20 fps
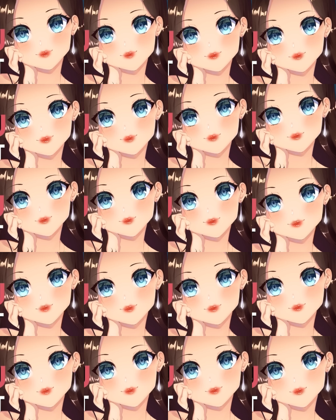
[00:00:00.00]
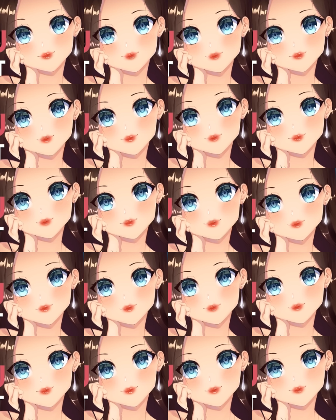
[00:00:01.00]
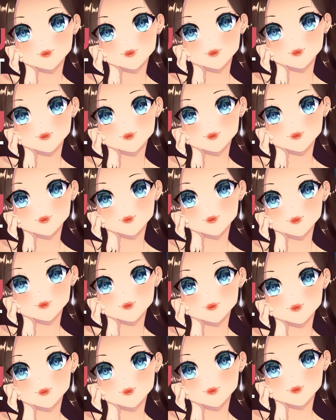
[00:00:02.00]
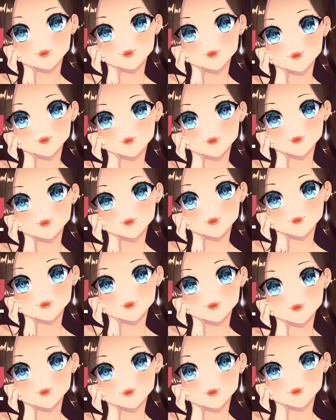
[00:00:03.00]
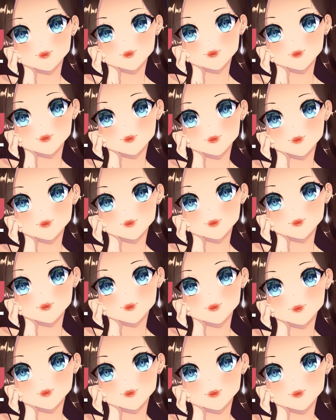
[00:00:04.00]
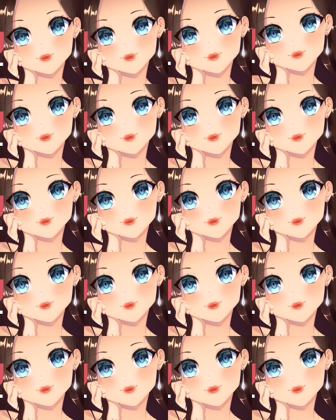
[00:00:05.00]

you all. It's only because your parents had to travel so far that they felt like they needed me.